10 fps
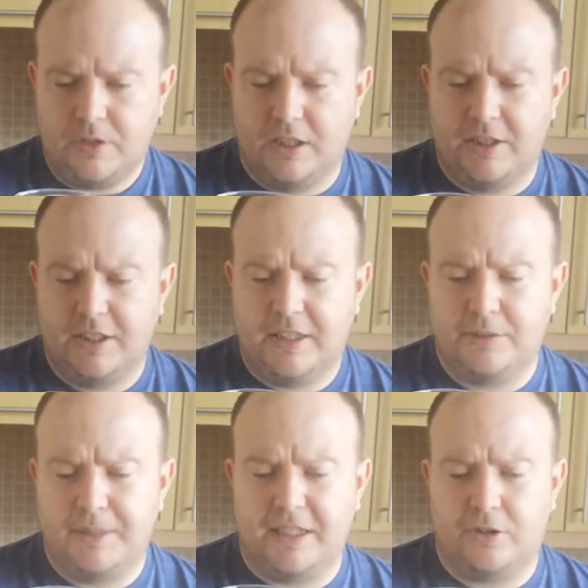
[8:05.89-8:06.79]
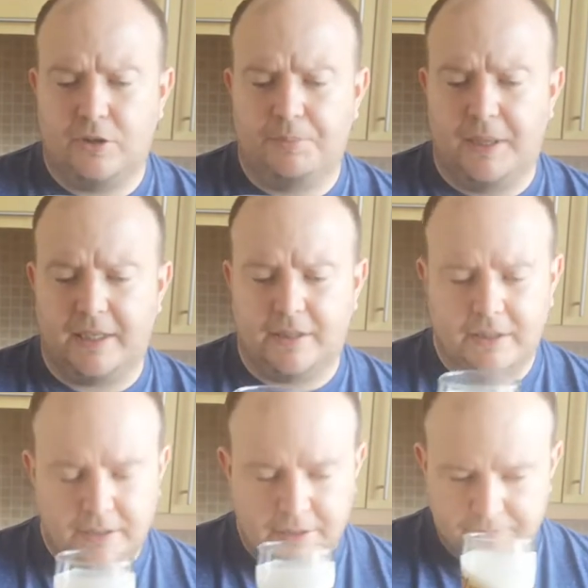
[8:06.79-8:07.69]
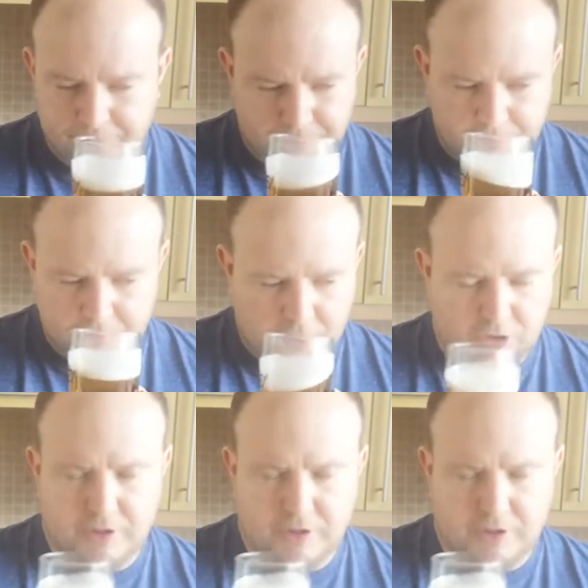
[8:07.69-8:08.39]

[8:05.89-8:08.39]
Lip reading: And I think it's making a comeback. Because